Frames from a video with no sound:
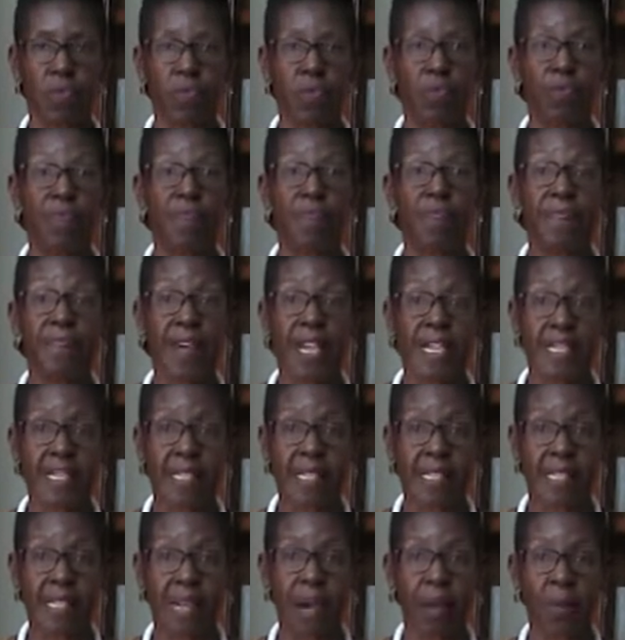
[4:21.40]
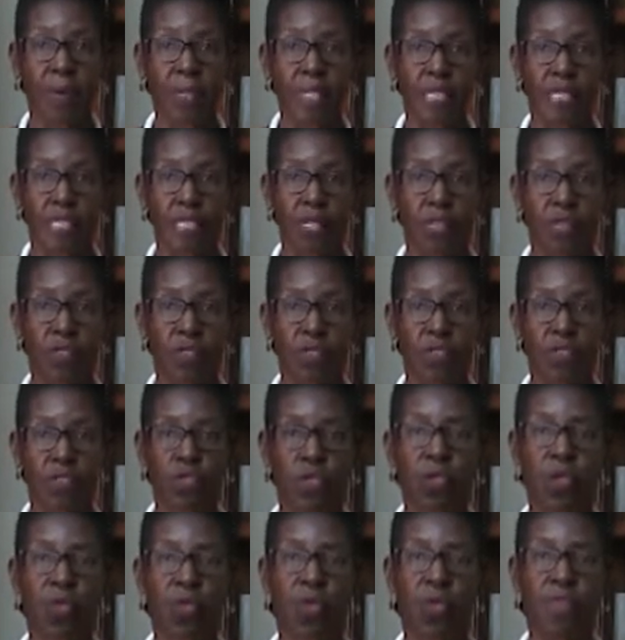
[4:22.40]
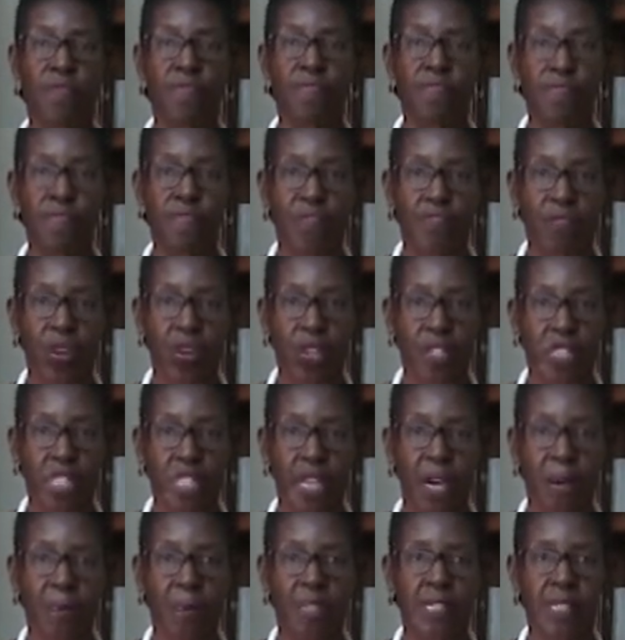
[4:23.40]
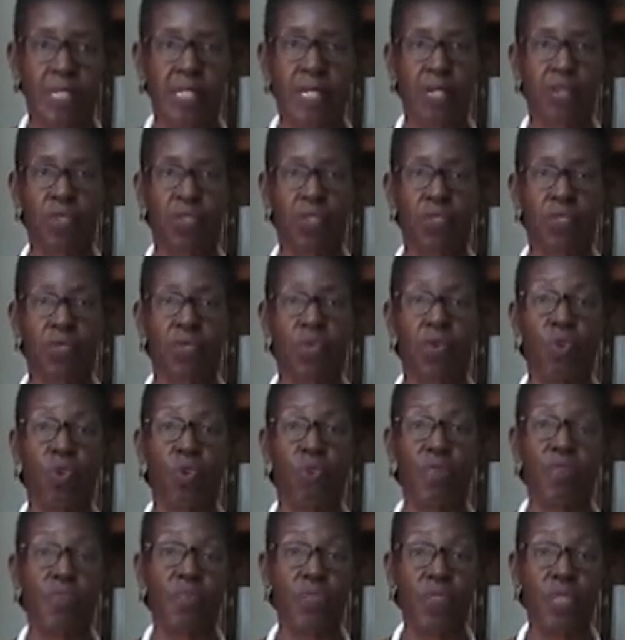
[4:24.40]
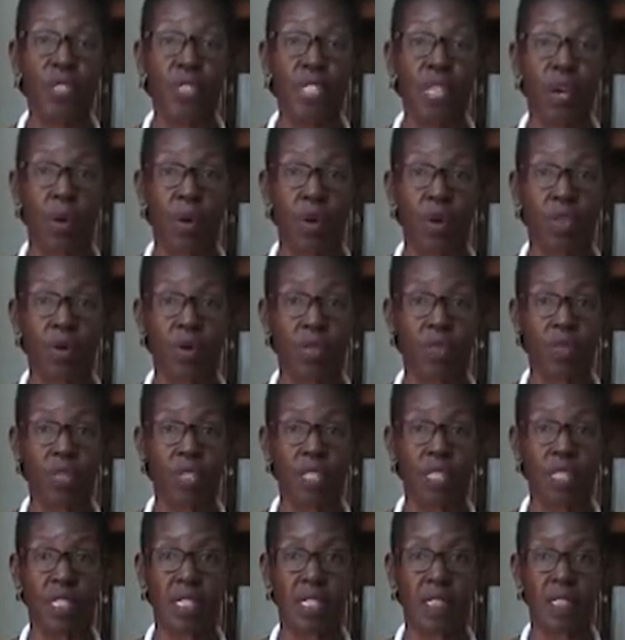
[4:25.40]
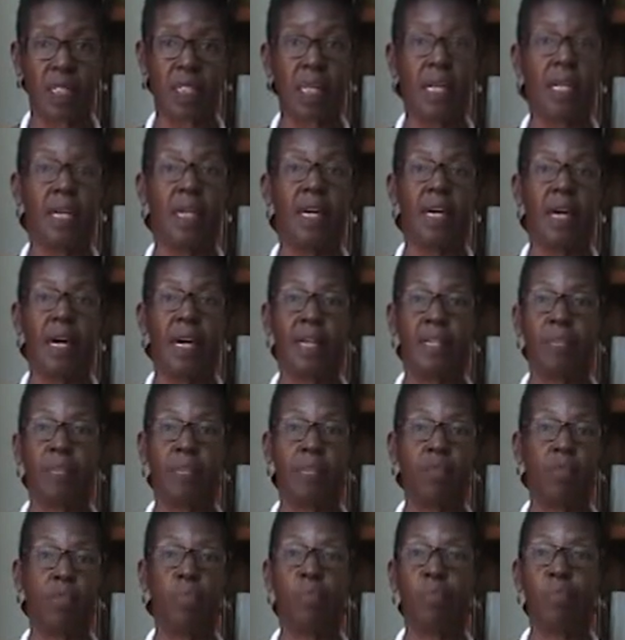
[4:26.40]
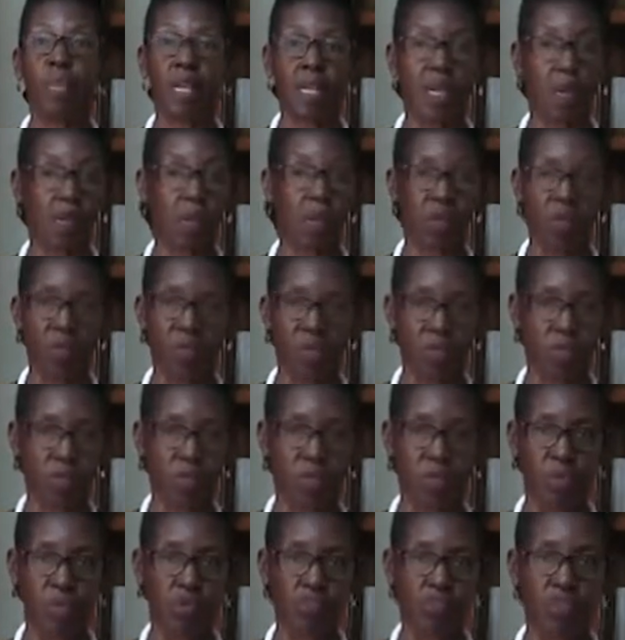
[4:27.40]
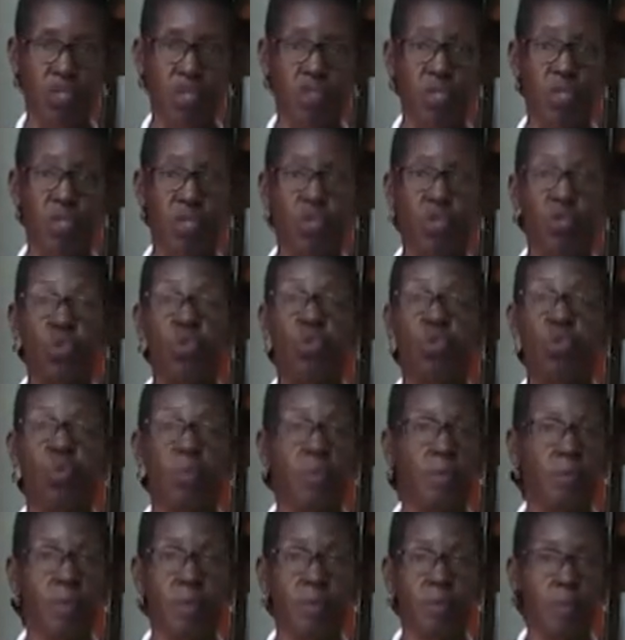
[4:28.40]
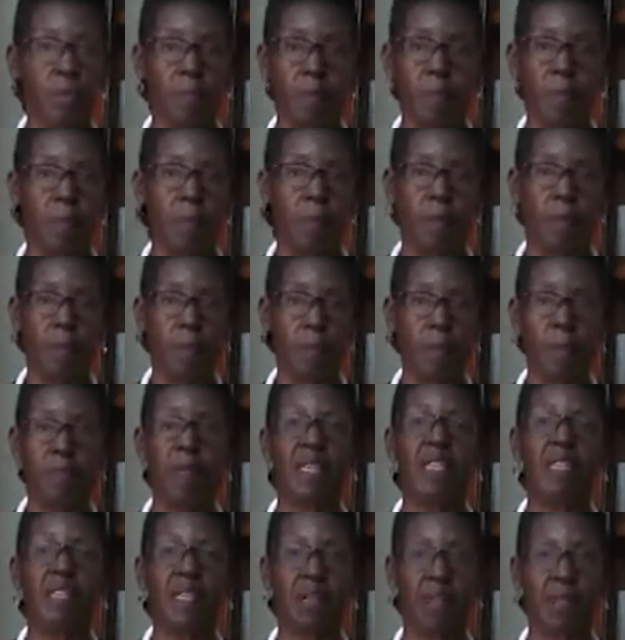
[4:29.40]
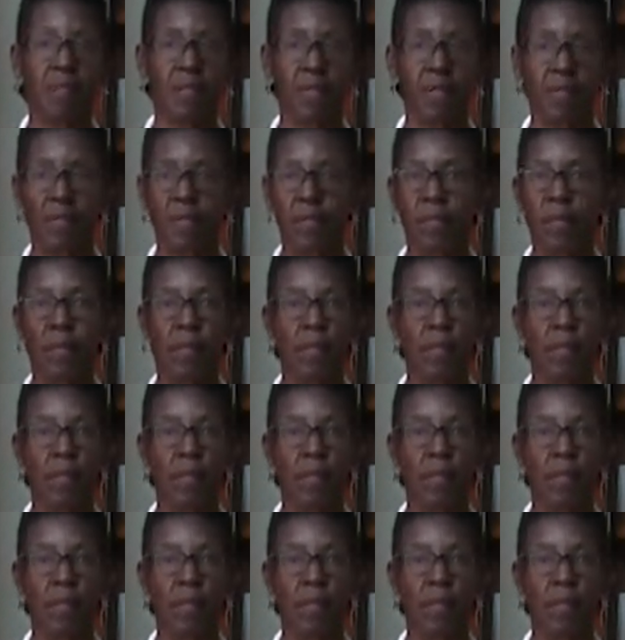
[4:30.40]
to face ourselves, to confront ourselves, to confront our communities, and to make our contribution to bettering